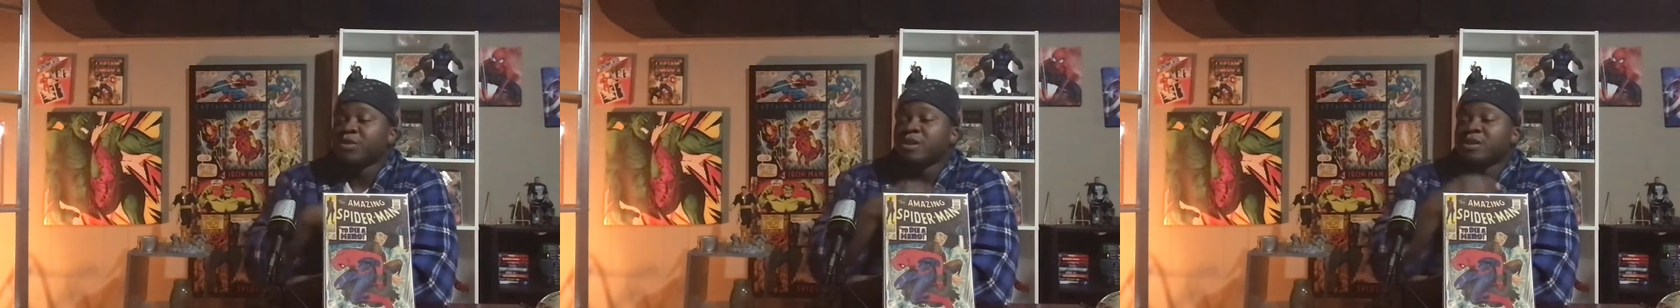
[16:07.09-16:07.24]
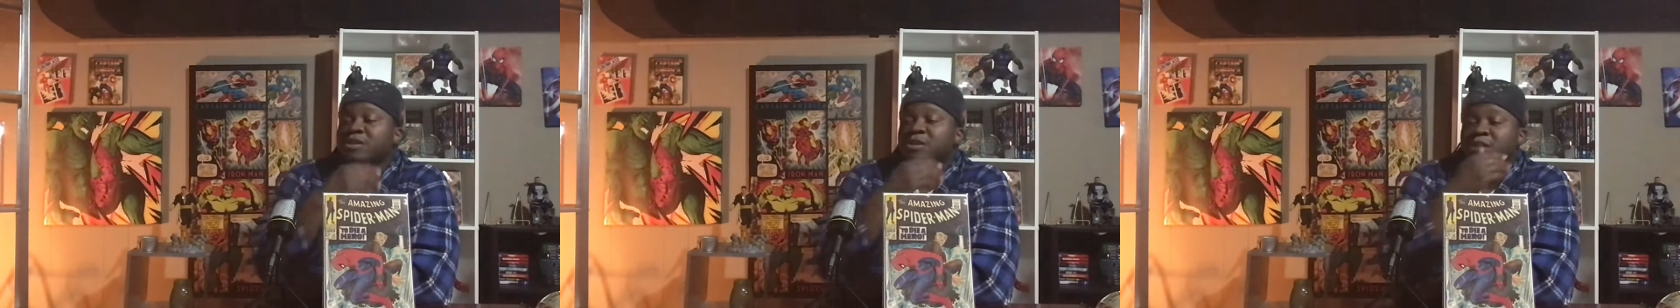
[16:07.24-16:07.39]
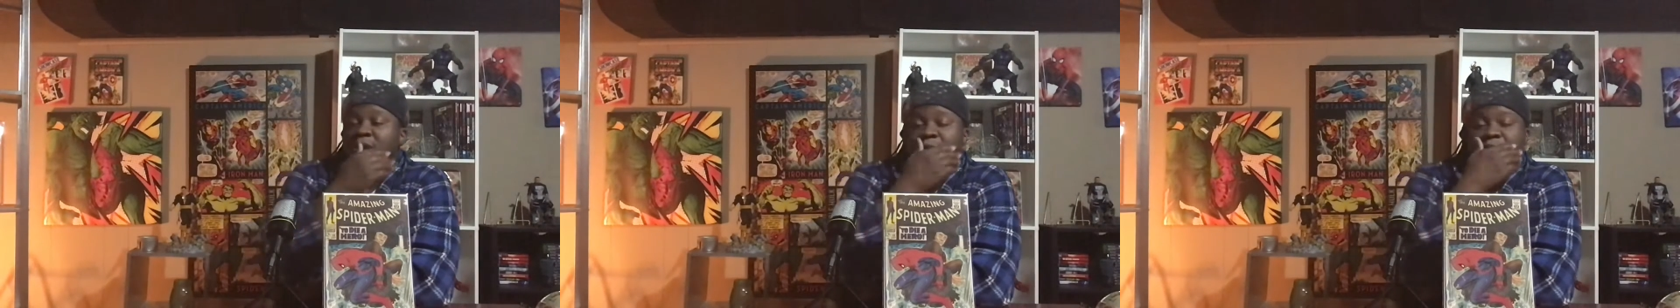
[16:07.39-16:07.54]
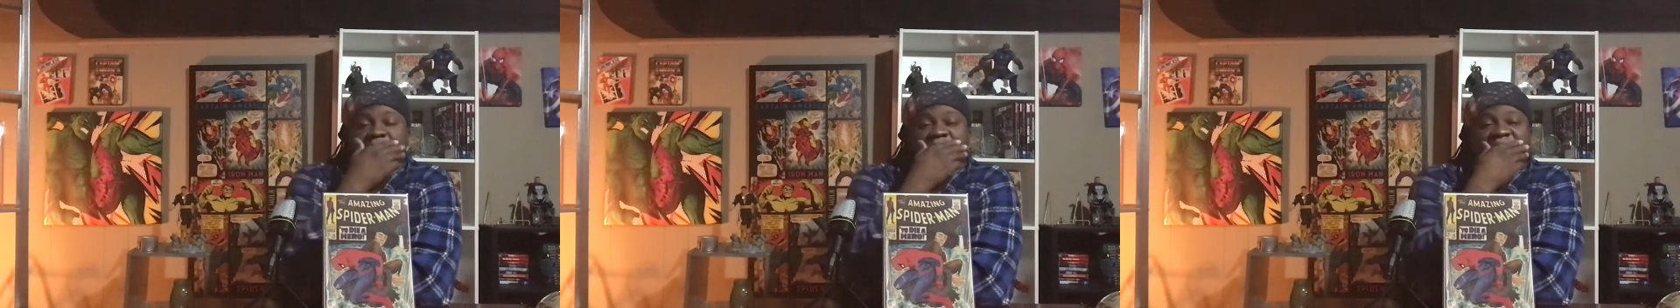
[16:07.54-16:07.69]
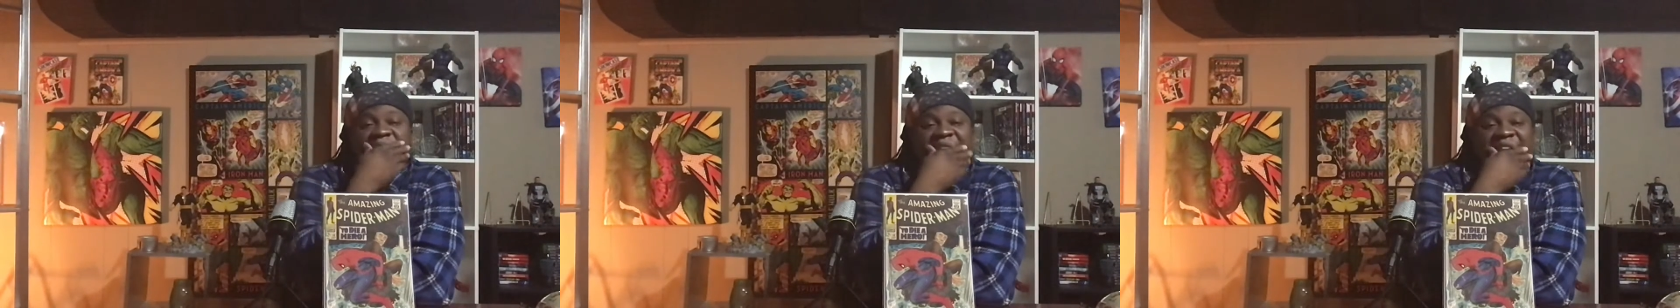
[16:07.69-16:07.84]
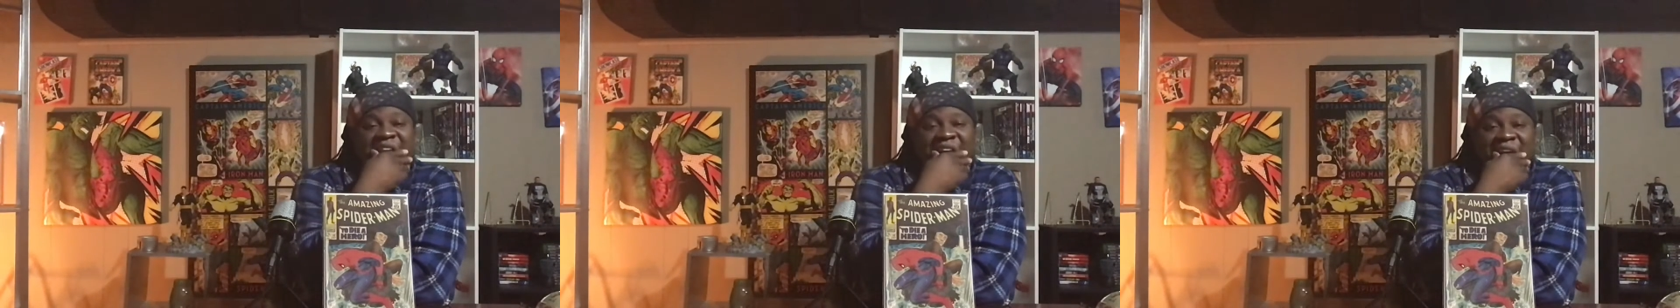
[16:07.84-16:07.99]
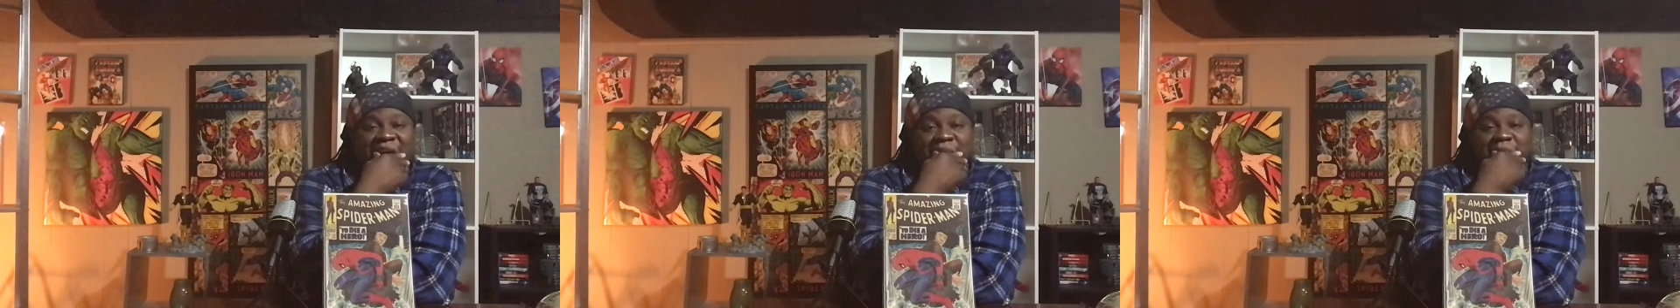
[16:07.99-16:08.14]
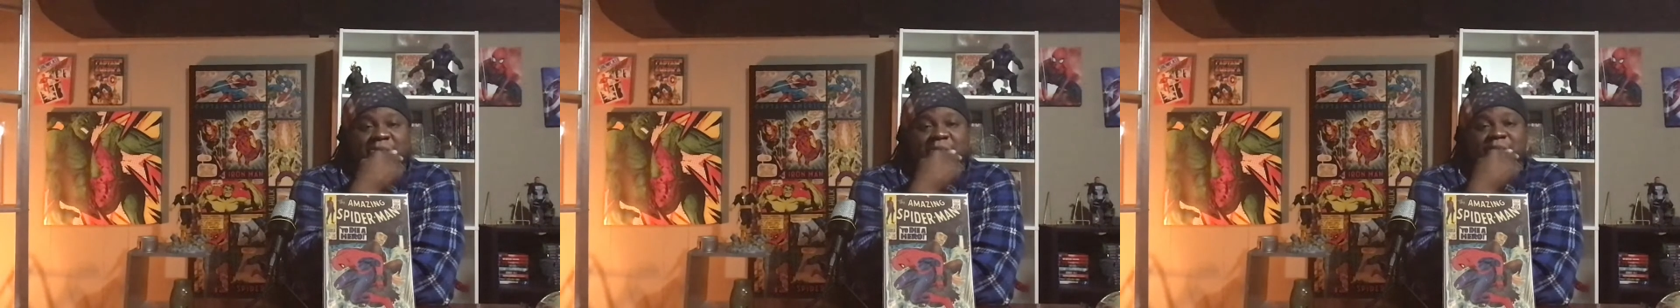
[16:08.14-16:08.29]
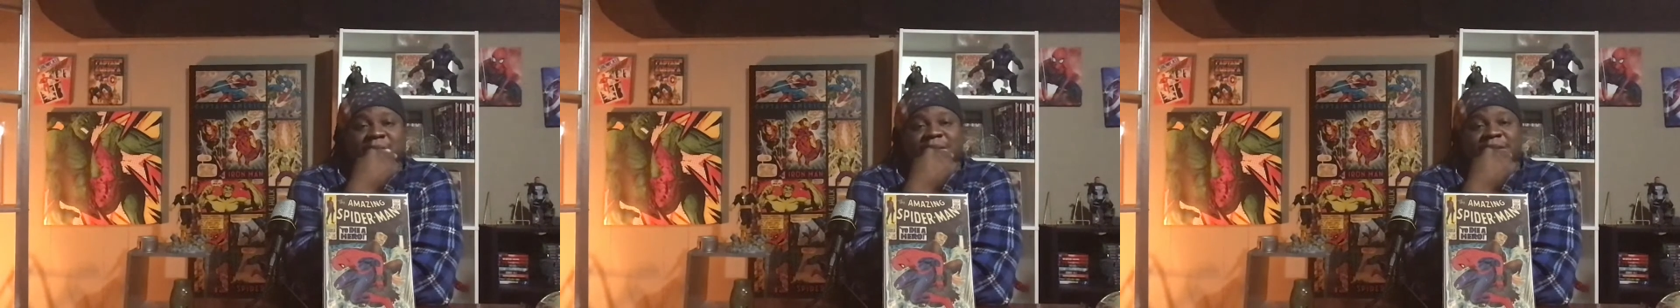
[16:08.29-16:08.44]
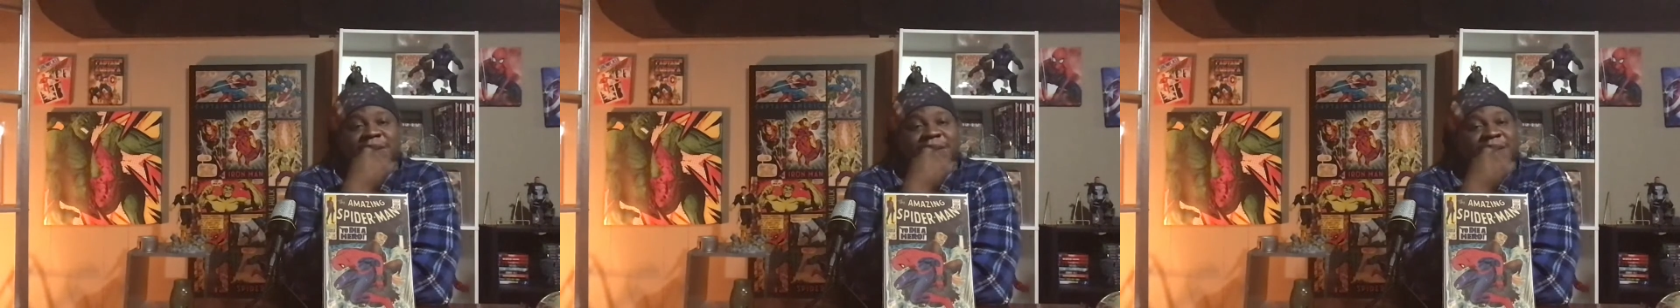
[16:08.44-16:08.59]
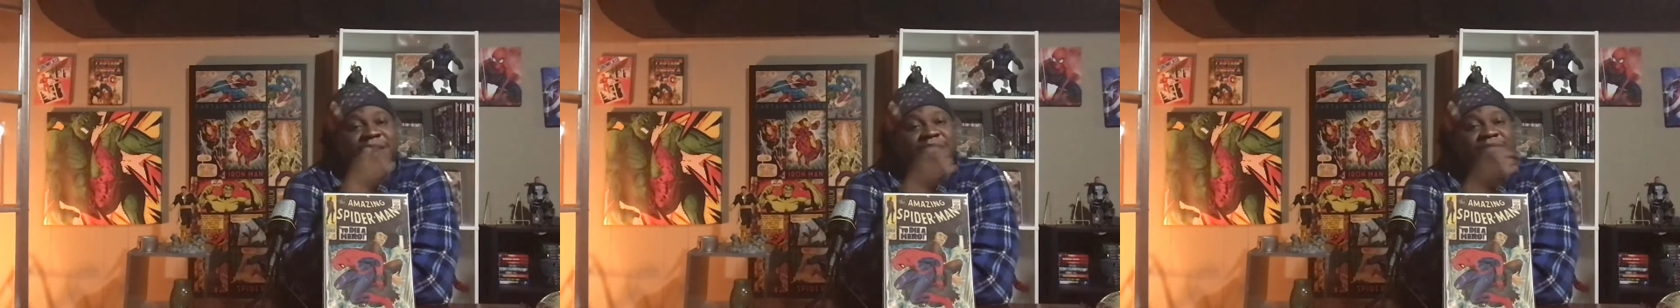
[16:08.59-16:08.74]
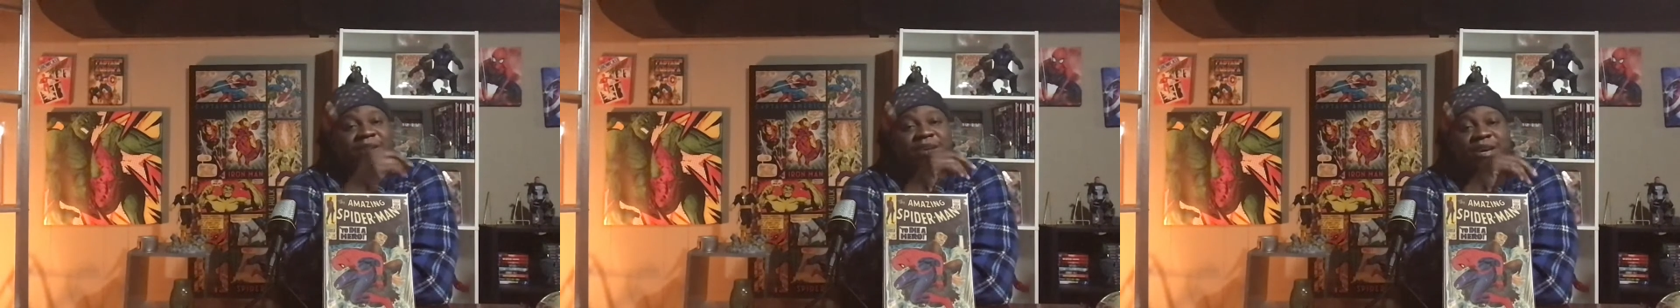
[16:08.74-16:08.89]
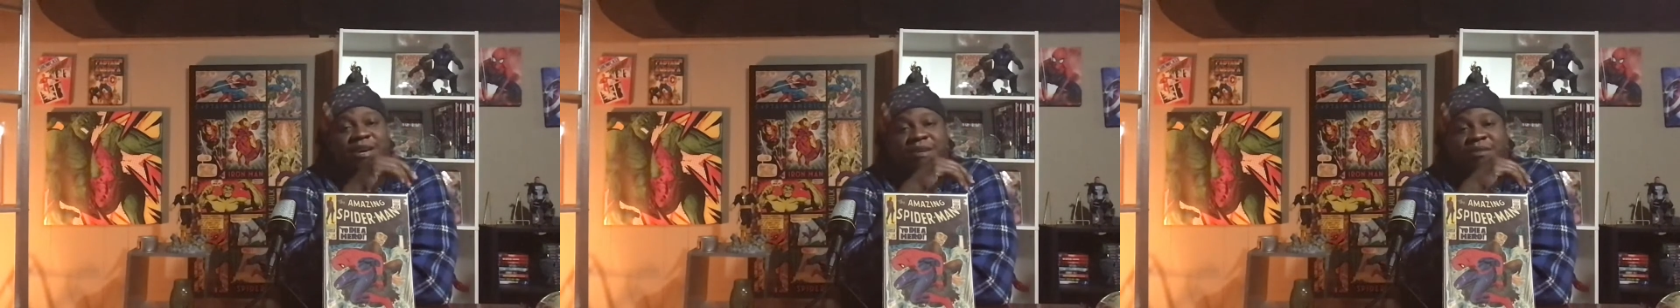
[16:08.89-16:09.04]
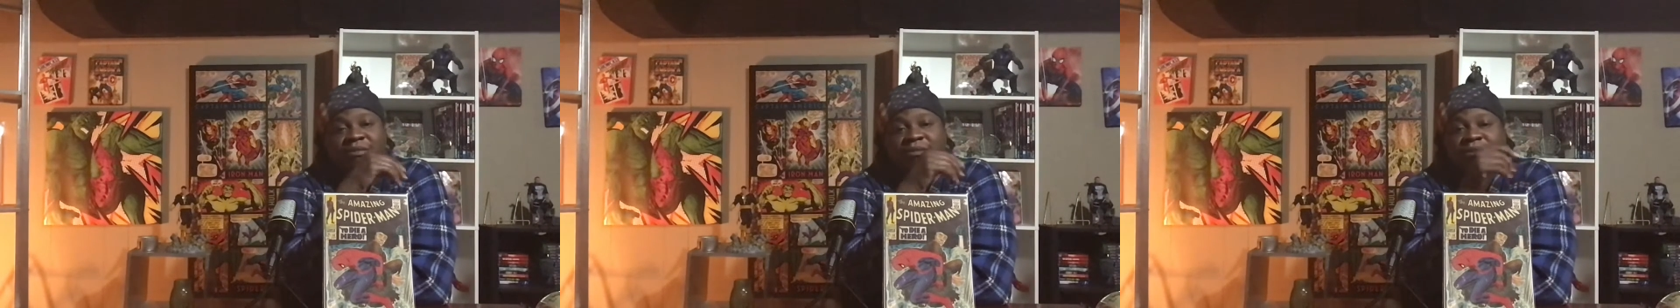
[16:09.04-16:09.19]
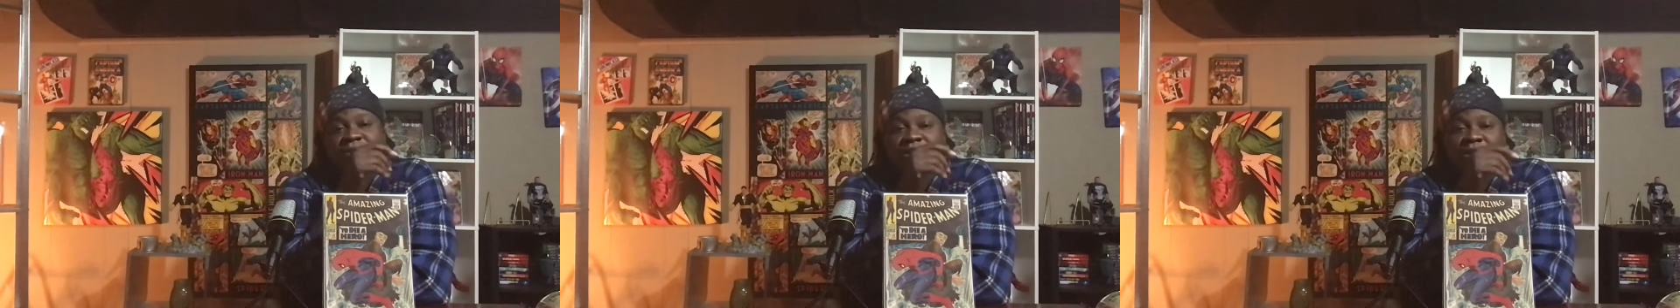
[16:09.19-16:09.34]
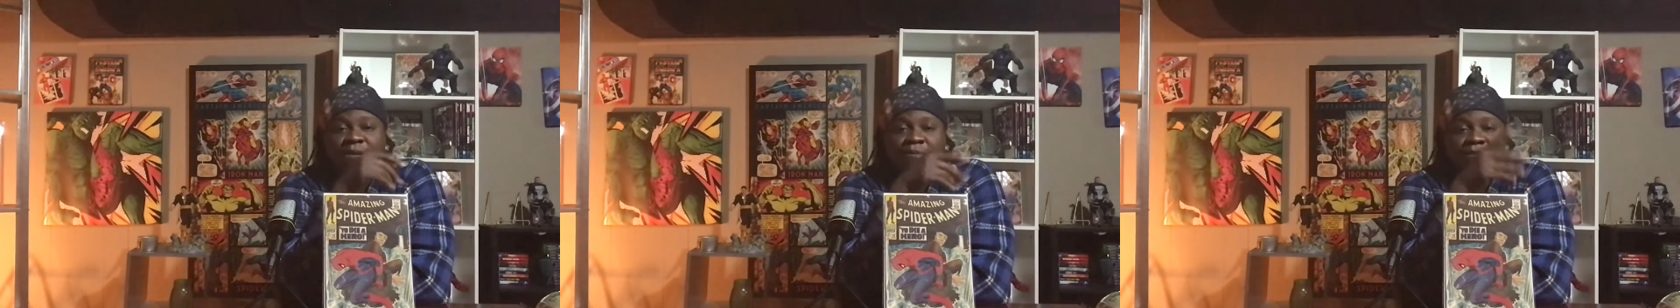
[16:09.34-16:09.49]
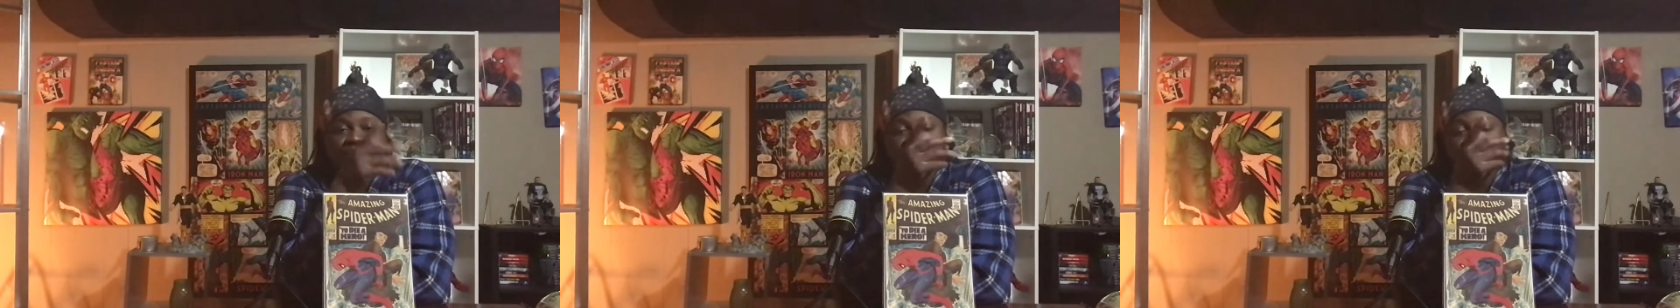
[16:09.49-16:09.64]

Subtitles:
So a lot of people are like, okay, well, let me